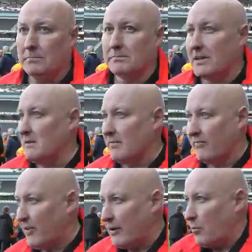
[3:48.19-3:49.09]
Didn't
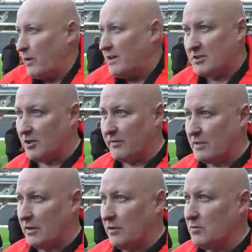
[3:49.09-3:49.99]
think we deserved
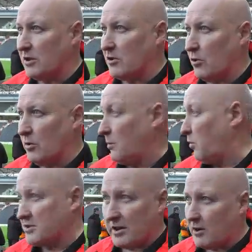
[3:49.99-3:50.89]
to lose at Crawley.
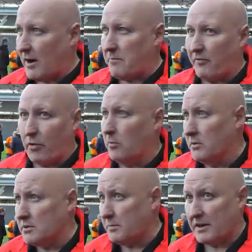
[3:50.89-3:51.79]
Wasn't a great
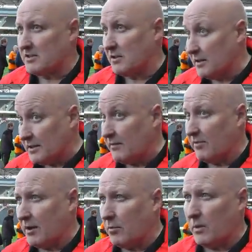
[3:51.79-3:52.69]
performance, but I certainly didn't
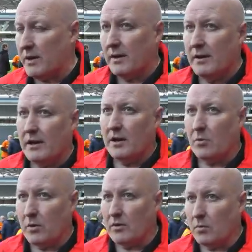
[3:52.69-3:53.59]
think we
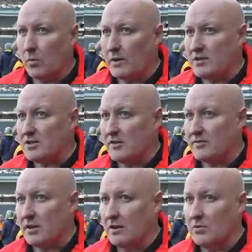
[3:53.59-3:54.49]
deserved
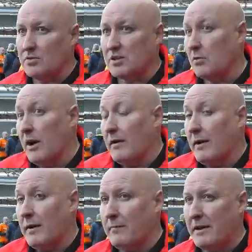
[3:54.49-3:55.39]
to lose. So
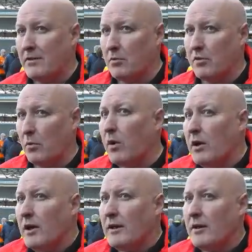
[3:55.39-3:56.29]
I mean,
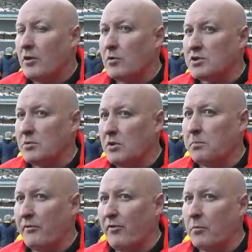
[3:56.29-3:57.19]
there were some good
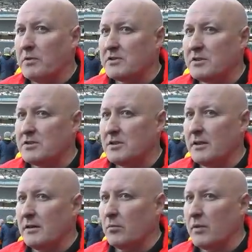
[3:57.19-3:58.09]
performances
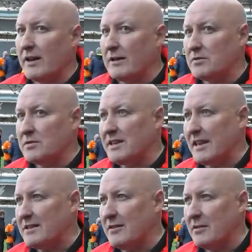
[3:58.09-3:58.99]
without us
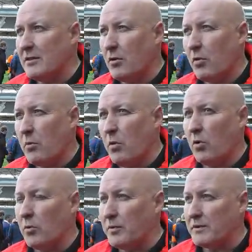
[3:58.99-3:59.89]
getting the
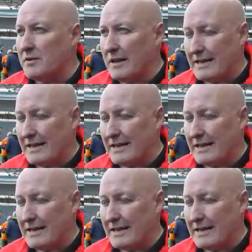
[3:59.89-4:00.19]
reward. But the